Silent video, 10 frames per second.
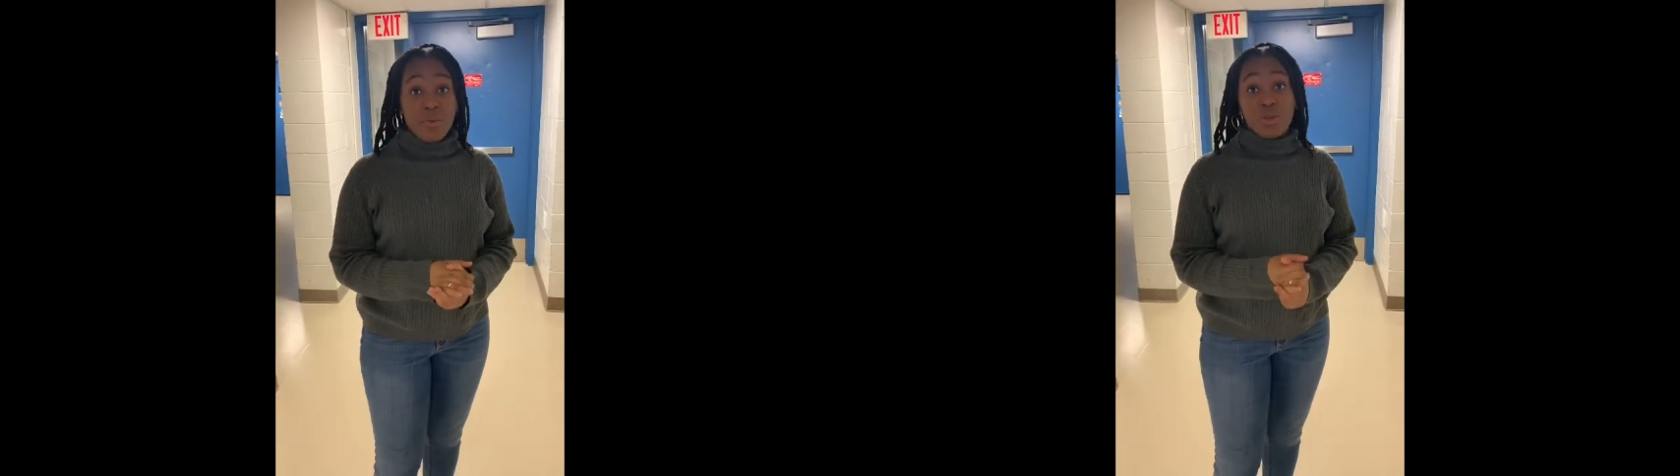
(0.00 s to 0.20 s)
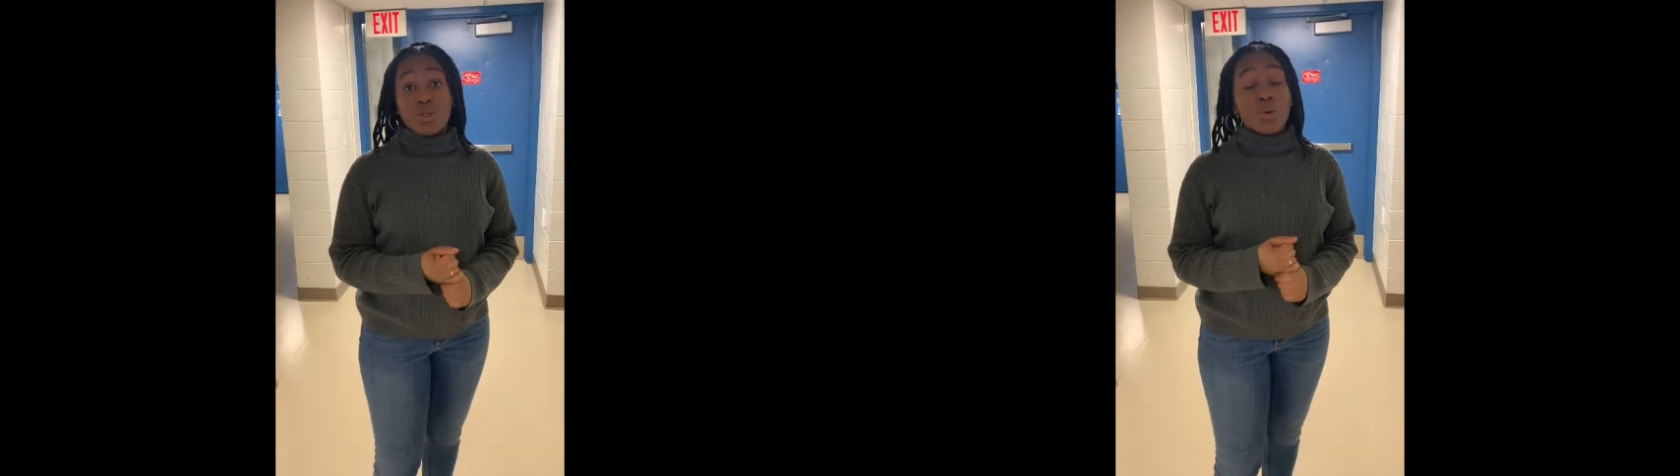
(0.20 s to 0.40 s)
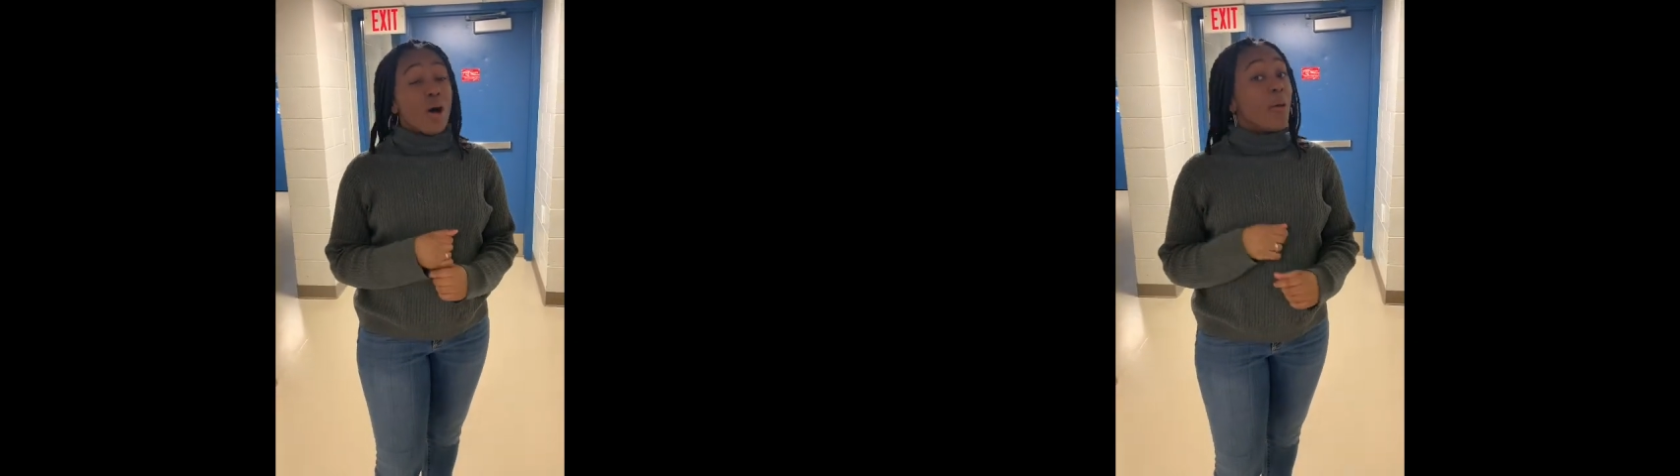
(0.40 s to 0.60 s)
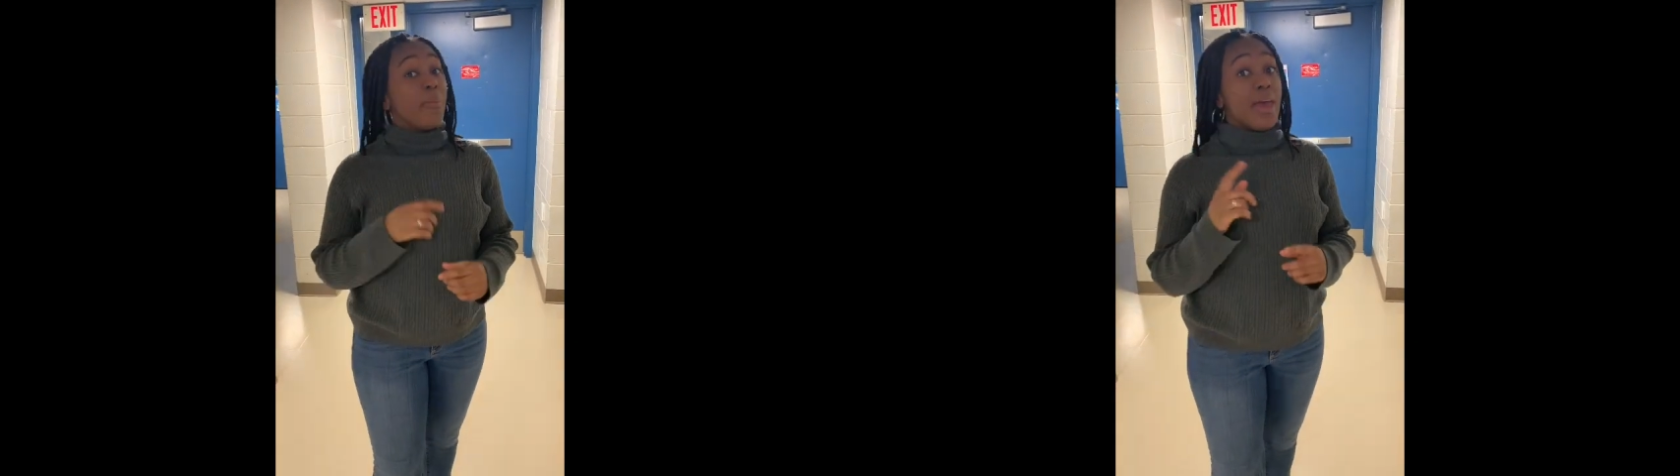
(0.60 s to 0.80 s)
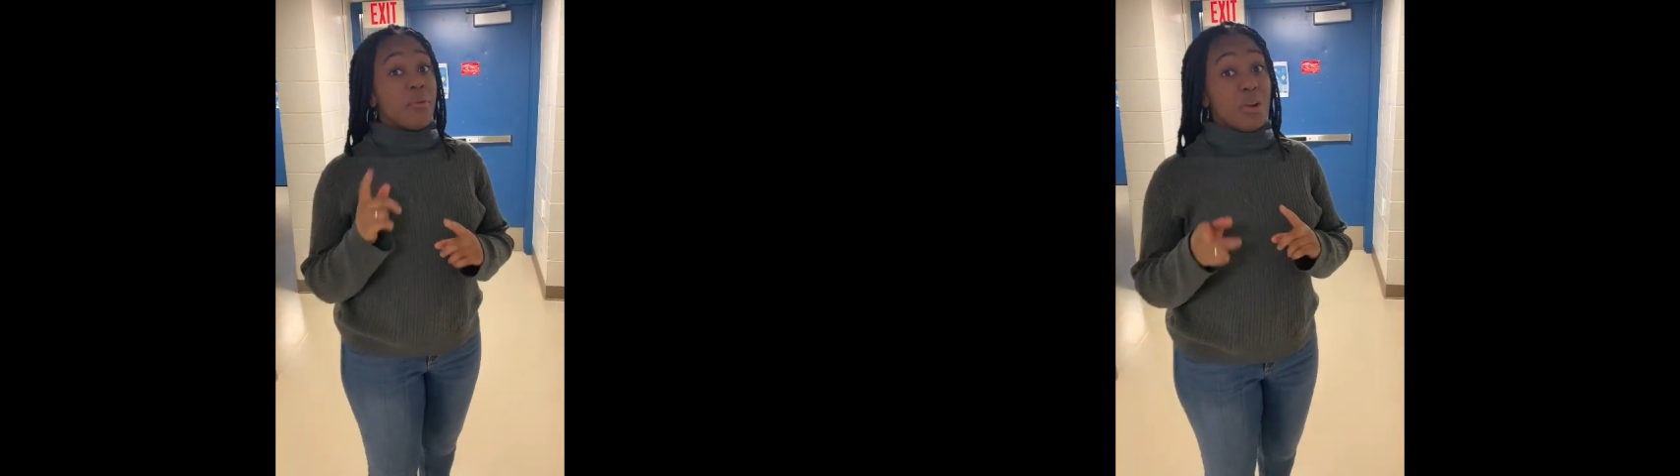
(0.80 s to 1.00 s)
which will
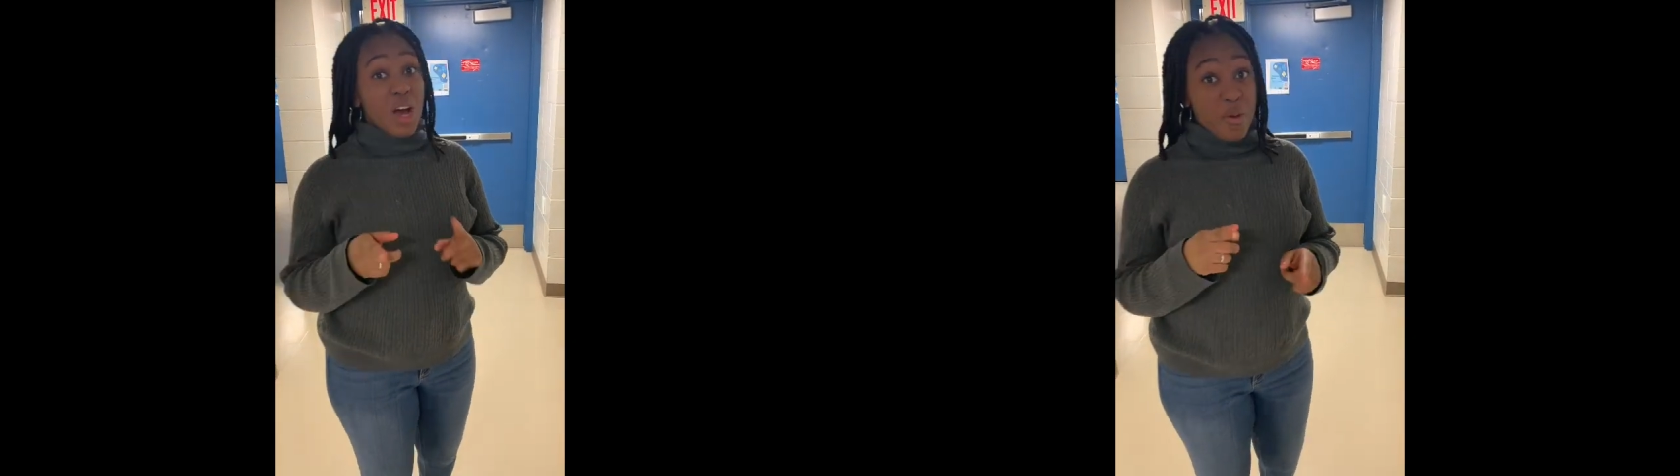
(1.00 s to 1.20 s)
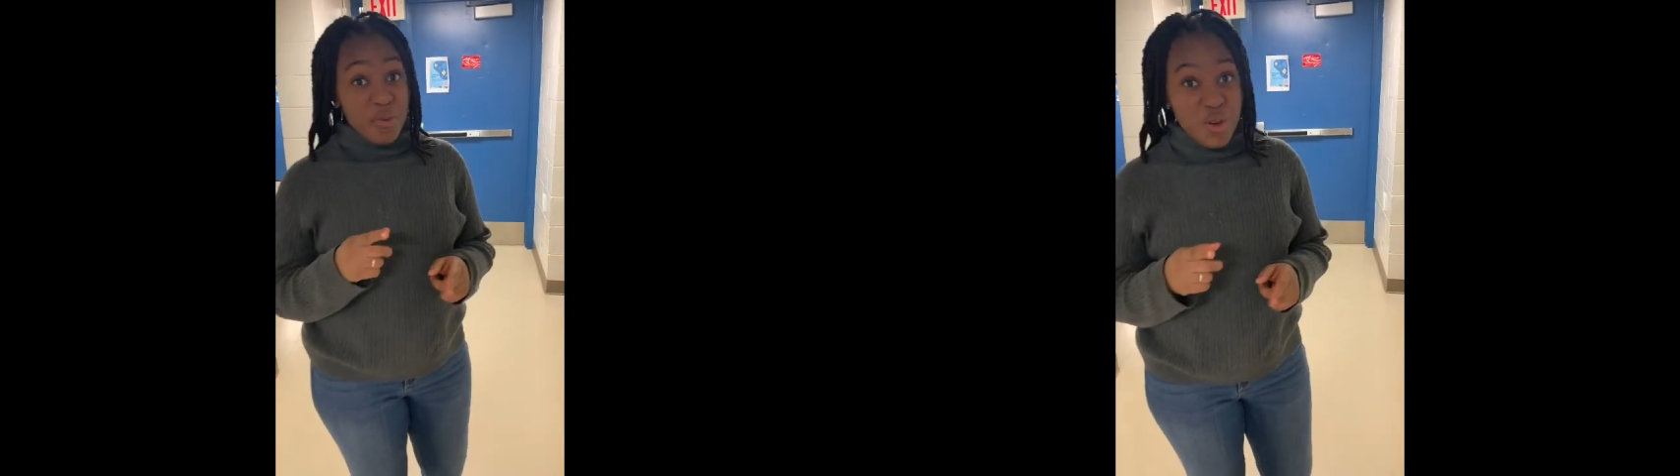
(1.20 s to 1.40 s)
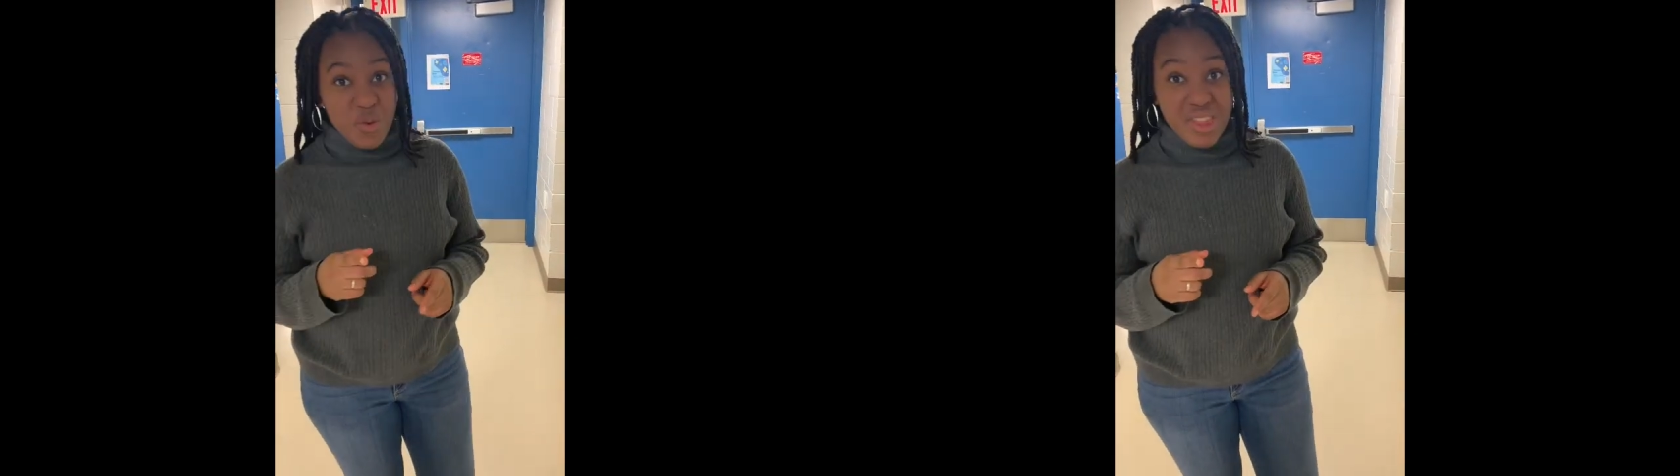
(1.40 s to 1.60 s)
be able to help you with